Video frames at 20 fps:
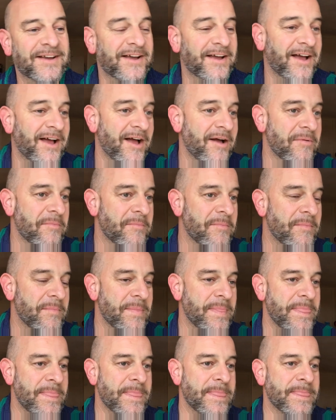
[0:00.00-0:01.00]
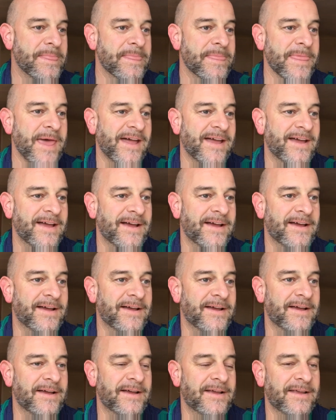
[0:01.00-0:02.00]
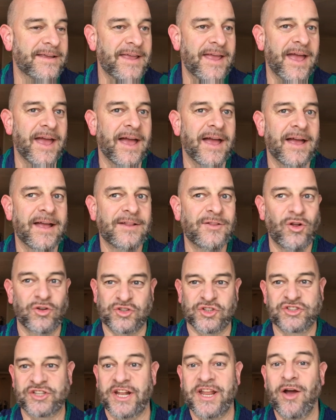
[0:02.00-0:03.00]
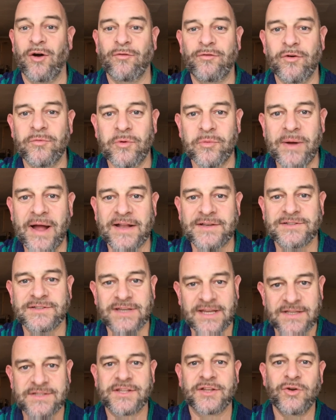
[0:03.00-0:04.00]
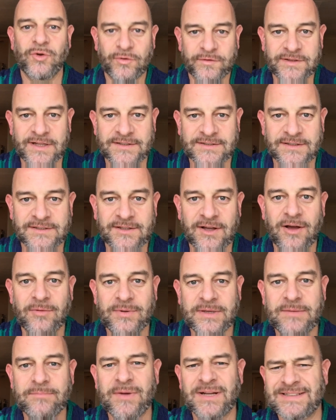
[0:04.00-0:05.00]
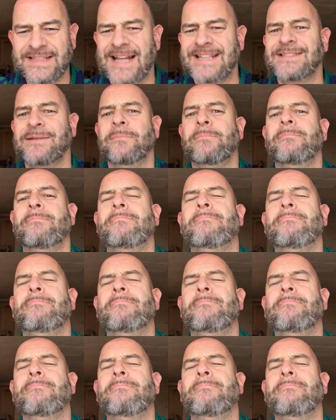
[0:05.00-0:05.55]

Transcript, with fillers: Um, yeah, not just any old football match. It's the North London Derby. My dad's a